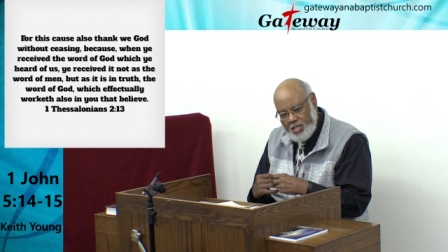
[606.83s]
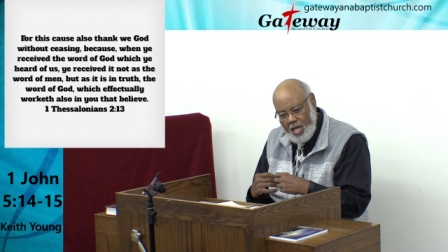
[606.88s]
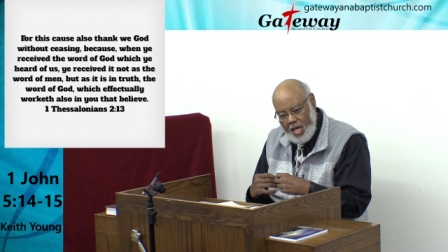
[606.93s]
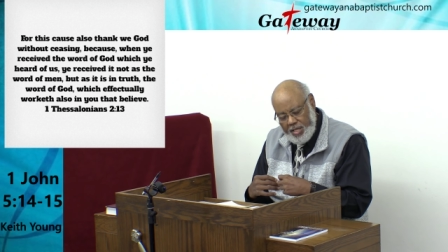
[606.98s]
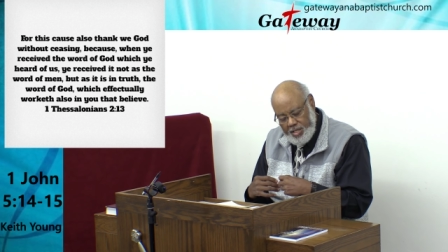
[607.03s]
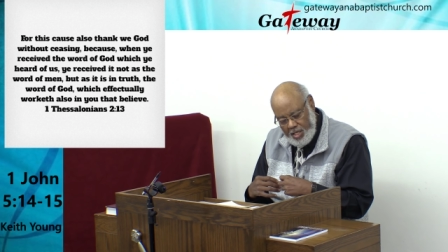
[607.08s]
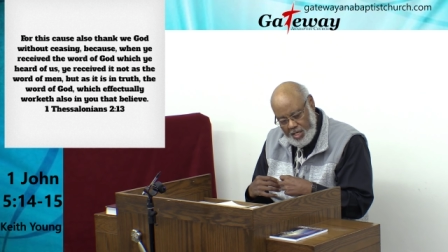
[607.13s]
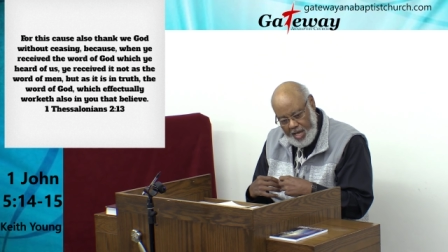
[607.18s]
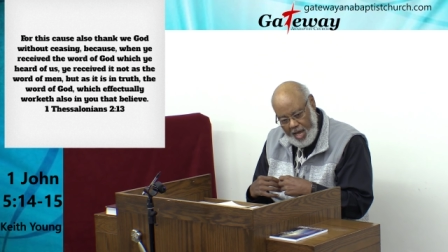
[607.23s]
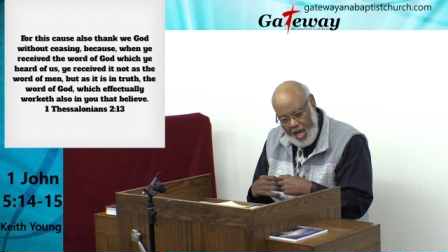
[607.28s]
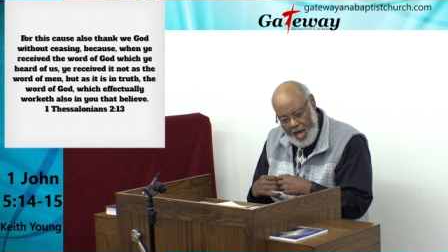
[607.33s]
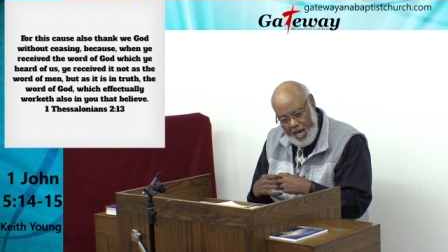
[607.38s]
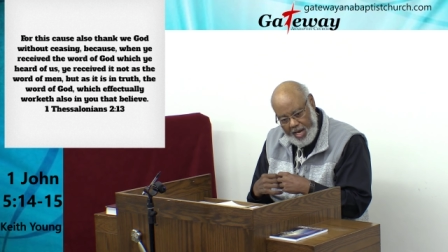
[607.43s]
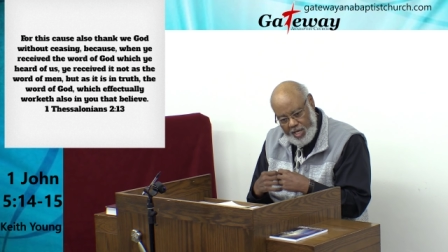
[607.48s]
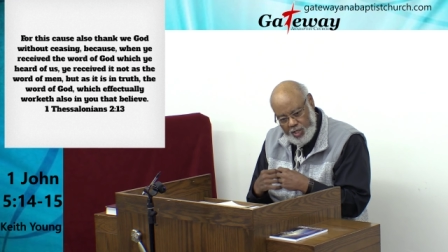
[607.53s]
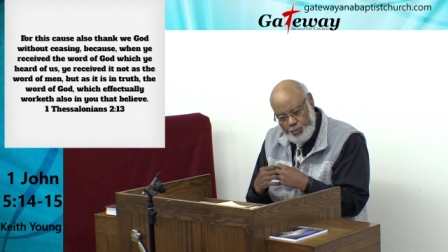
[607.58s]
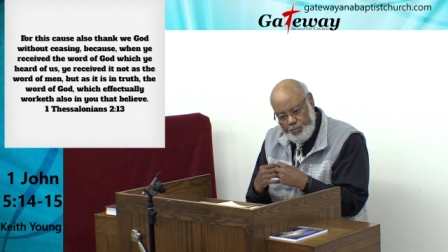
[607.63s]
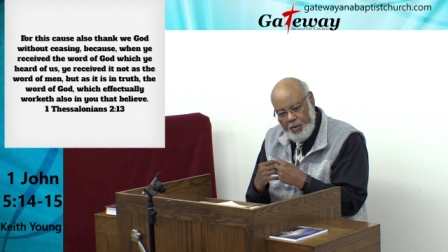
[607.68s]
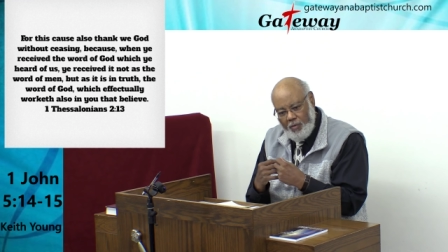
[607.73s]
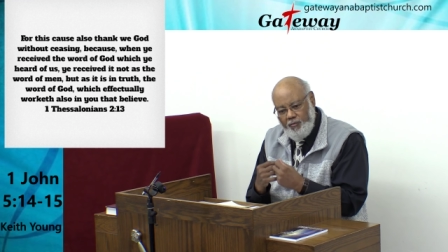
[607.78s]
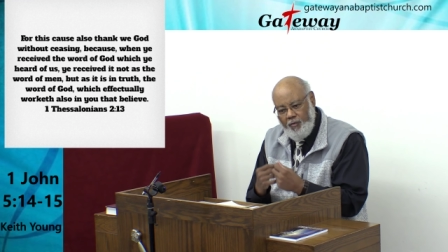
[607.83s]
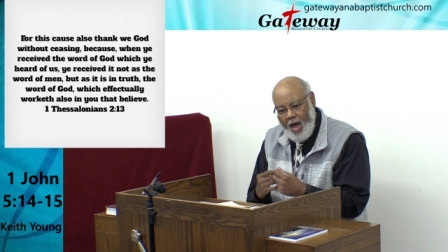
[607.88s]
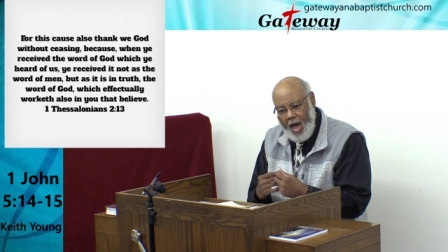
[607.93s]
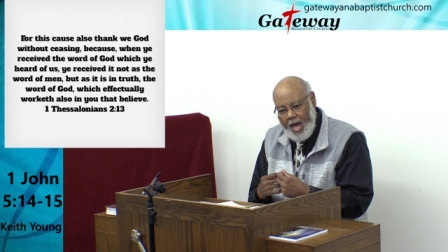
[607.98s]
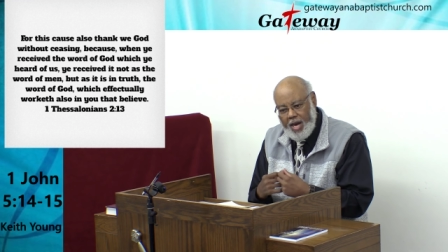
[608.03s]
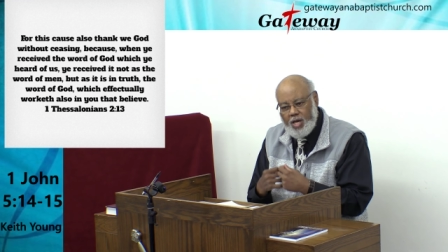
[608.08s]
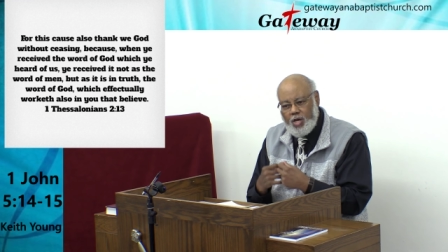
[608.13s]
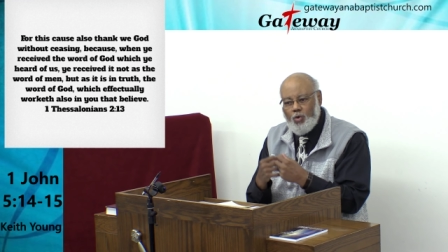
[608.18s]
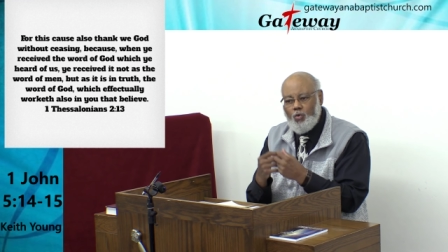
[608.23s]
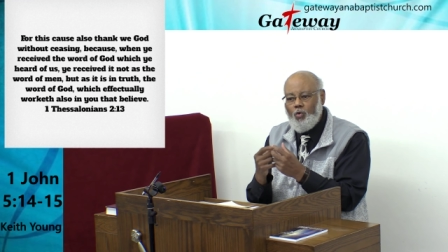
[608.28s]
that God has
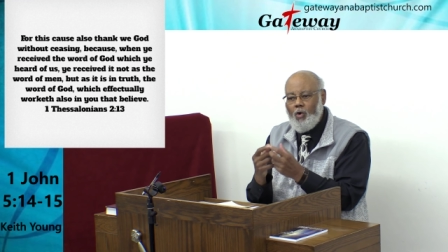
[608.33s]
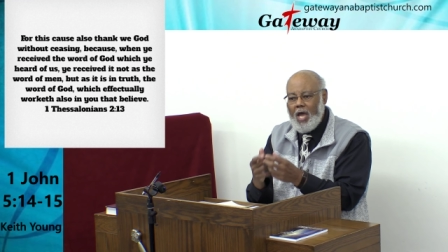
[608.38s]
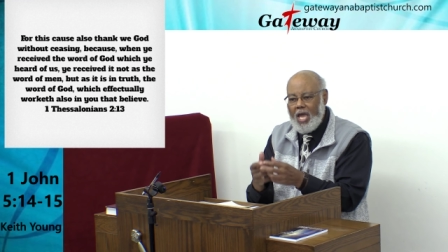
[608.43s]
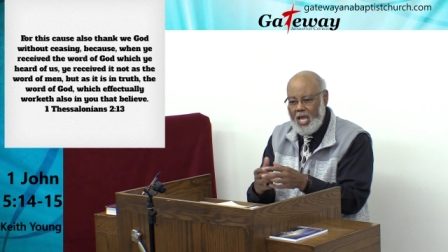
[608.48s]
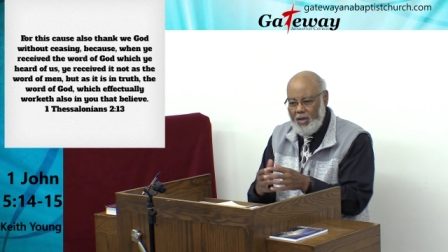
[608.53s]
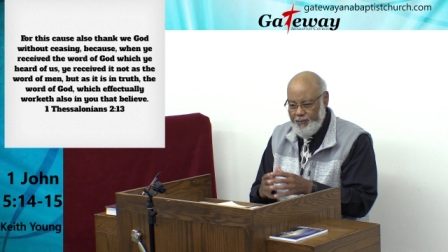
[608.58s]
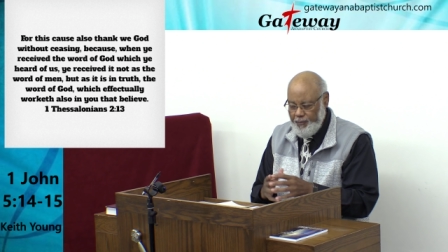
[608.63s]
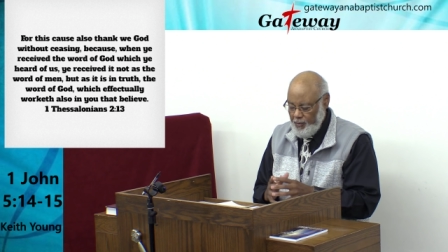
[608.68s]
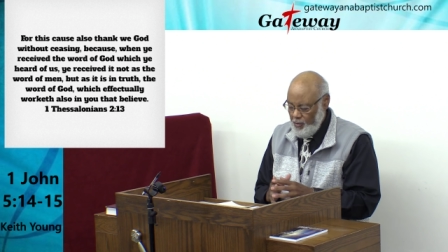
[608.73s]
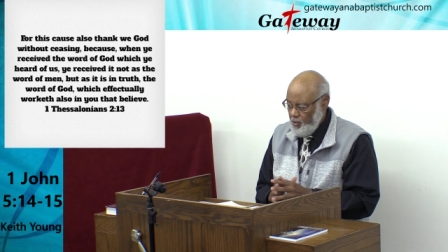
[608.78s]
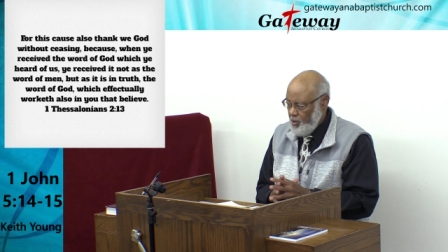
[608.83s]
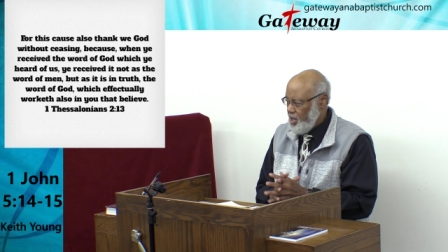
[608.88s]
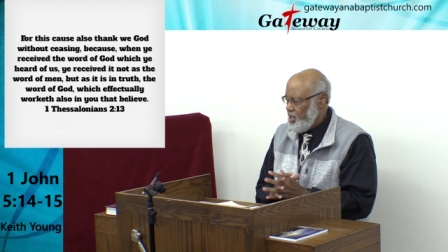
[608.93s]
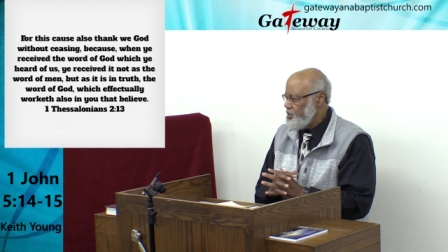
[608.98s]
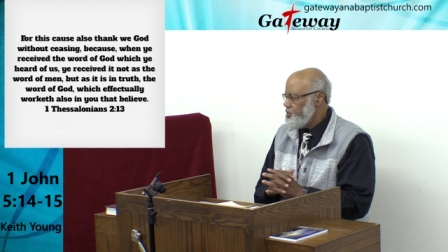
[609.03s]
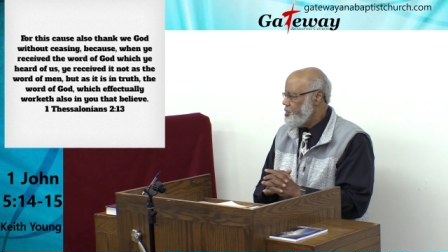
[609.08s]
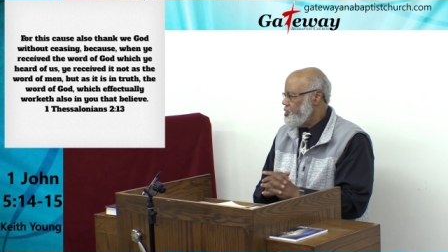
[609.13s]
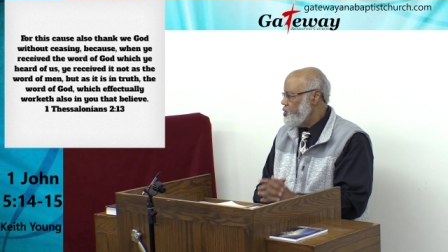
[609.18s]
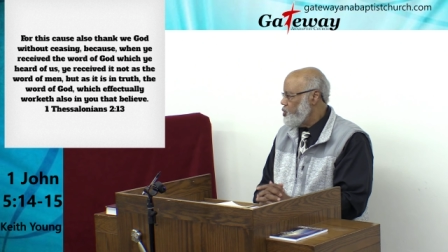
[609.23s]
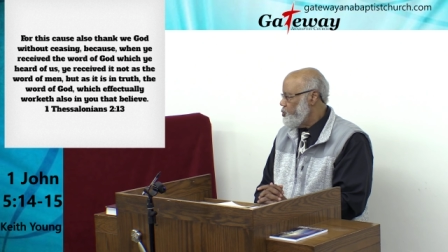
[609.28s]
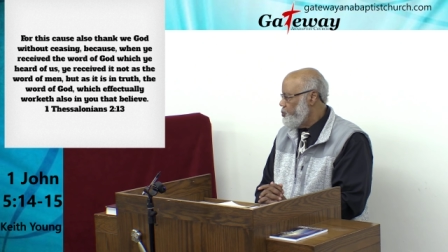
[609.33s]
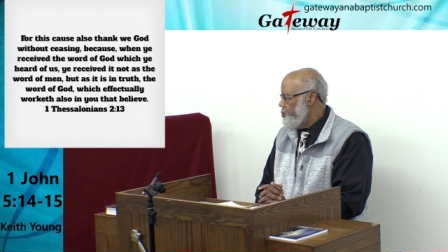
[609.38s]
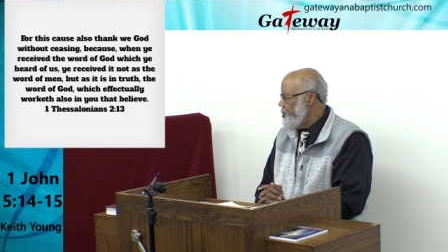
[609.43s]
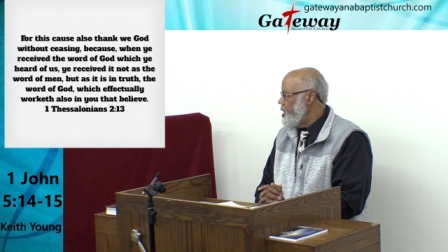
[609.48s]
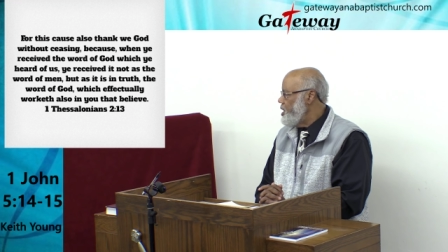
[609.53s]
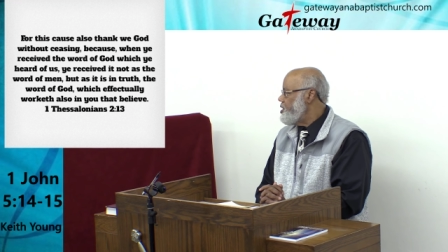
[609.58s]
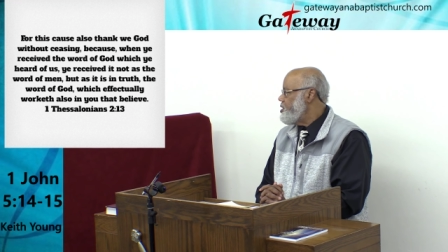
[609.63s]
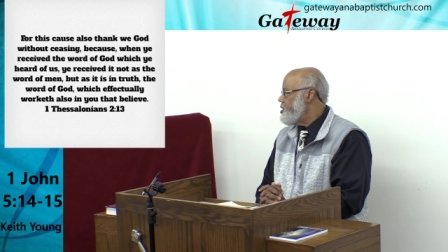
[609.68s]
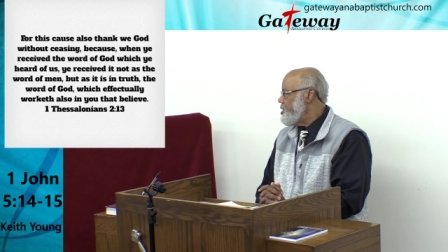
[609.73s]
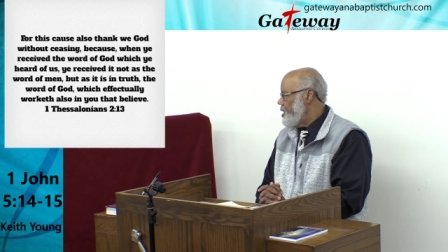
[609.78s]
provided a way for us to
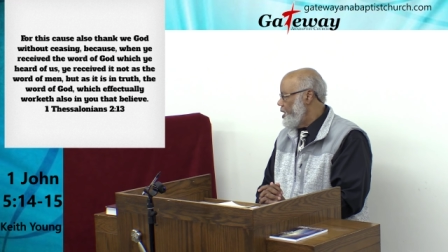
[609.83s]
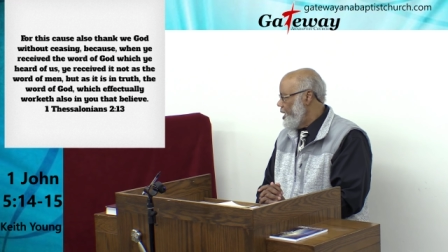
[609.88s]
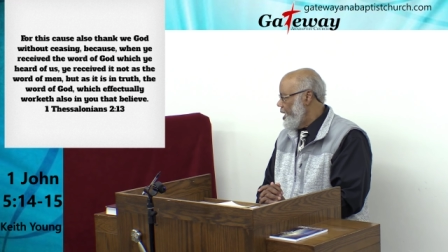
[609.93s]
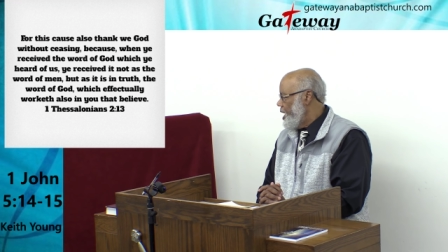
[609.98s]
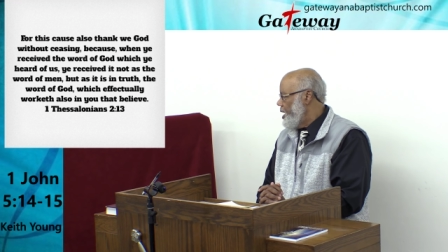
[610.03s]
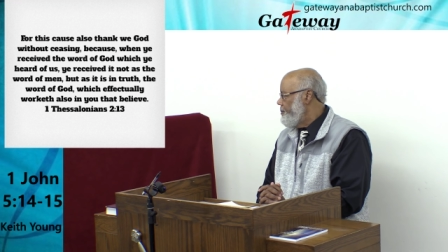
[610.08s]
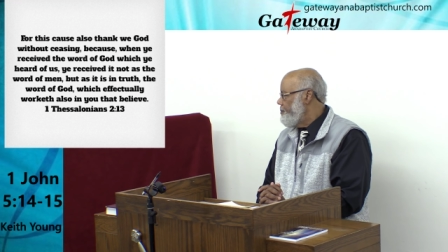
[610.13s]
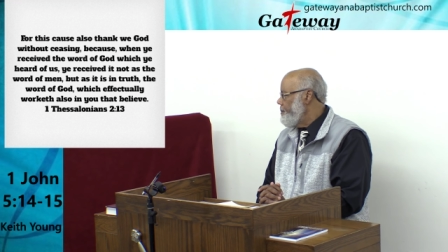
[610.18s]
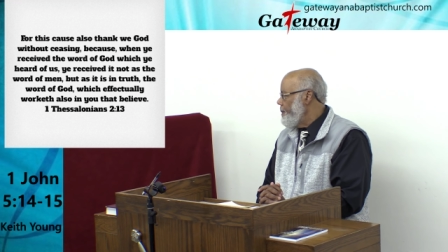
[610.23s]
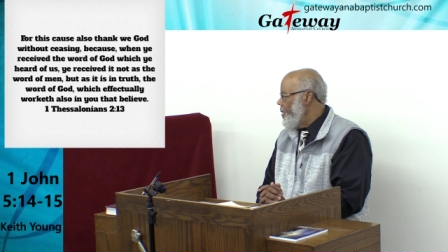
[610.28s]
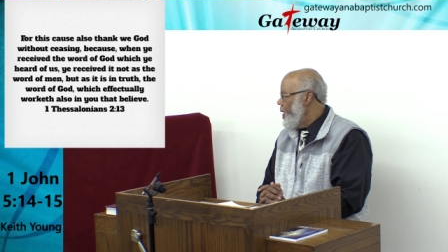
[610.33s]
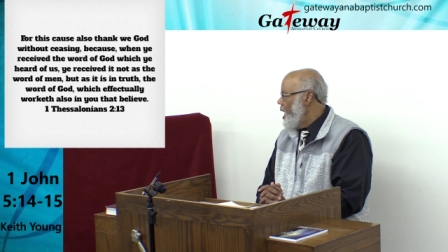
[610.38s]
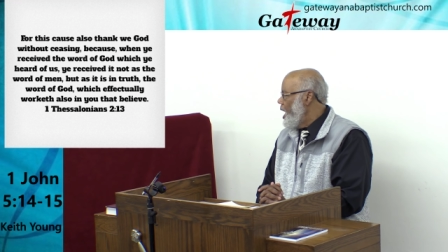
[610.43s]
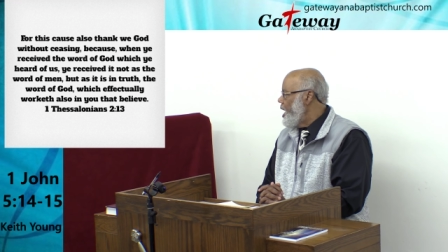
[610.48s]
speak to Him